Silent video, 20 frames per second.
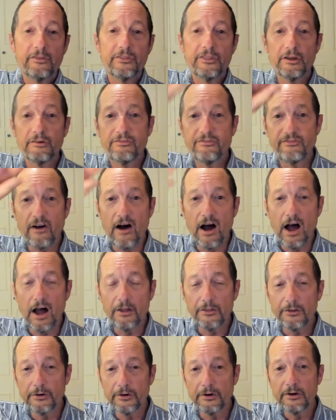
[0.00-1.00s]
the
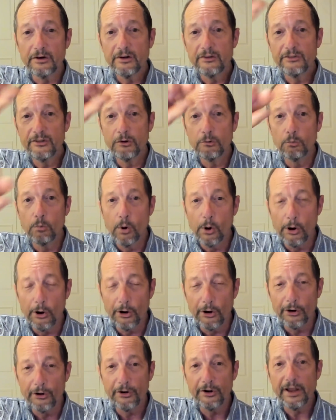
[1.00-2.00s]
Father, the
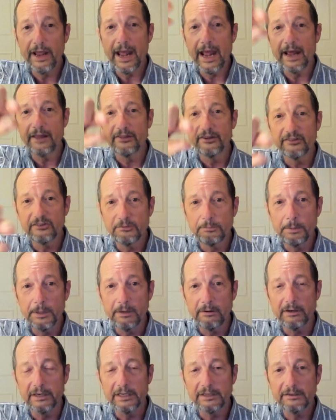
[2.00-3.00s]
Word, and the
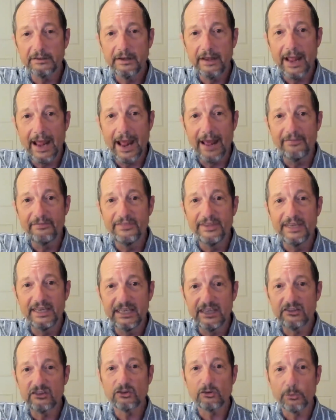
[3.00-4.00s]
Spirit, and
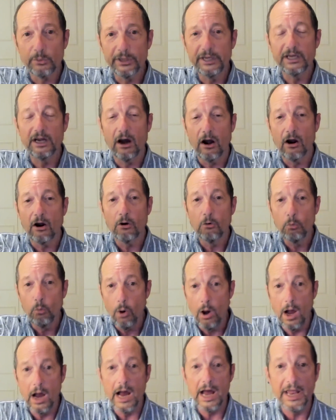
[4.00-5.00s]
these three are
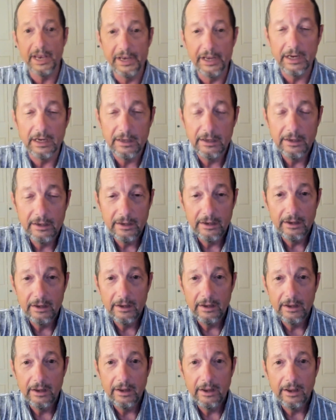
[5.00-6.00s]
one.
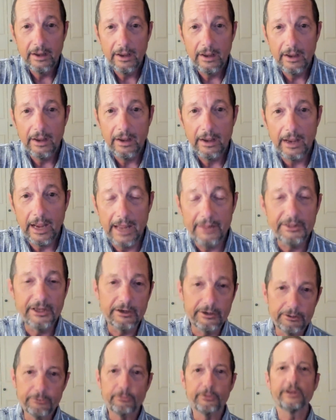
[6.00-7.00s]
And
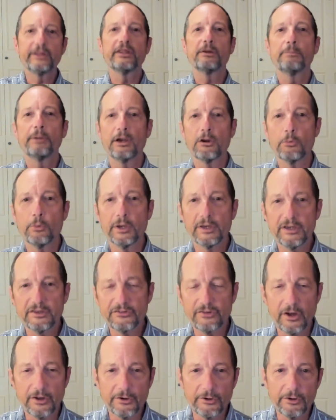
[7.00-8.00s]
there are three that bear
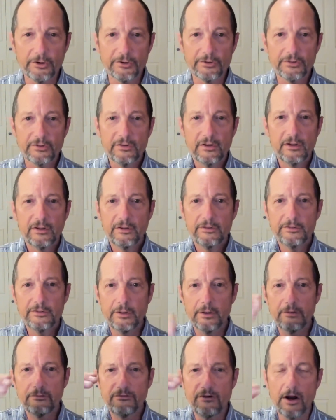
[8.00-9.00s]
witness on earth
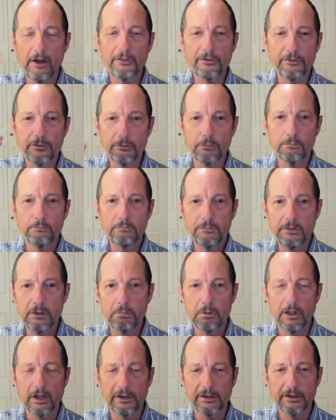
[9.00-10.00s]
the Father, the, the
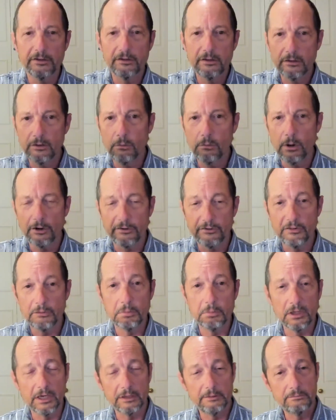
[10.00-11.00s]
blood, the water, and the
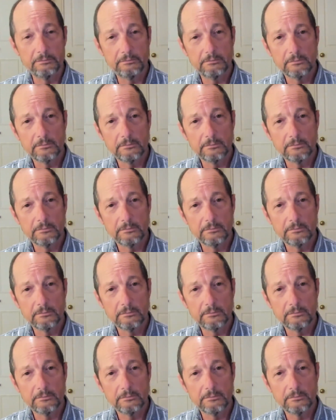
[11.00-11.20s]
blood.